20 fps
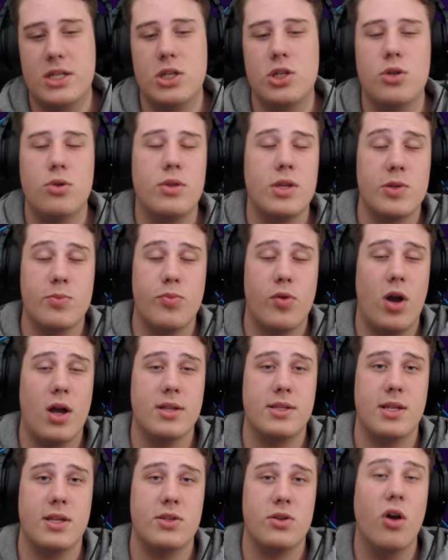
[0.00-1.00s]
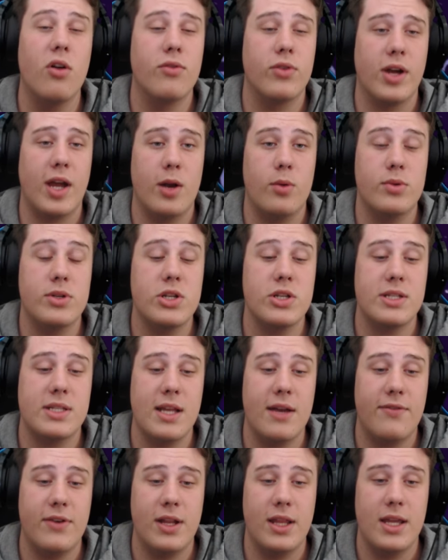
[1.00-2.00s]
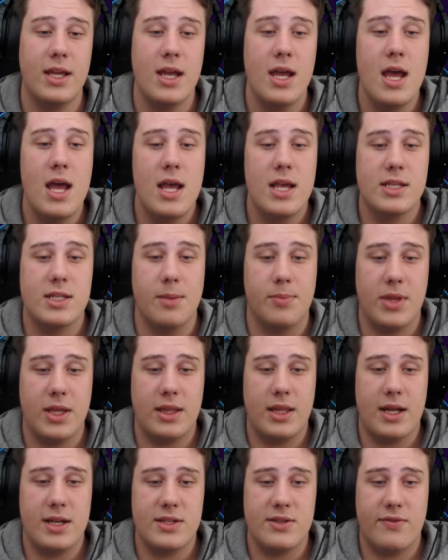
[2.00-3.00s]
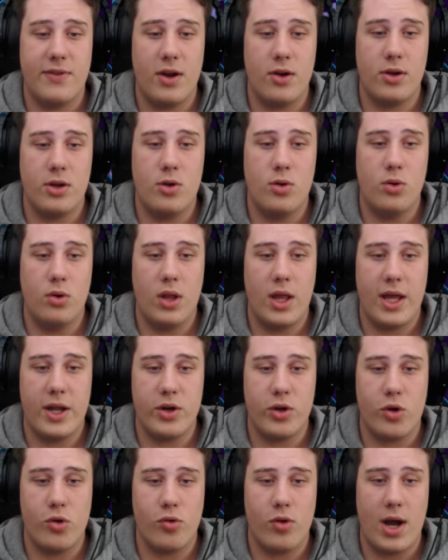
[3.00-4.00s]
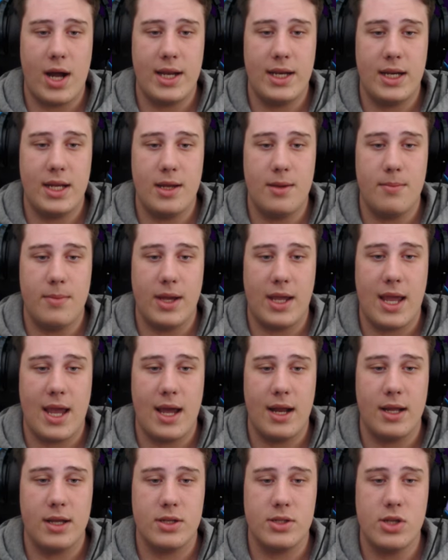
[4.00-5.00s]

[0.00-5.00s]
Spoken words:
to do this process over again, which is definitely something that is very cool and grindy mechanic.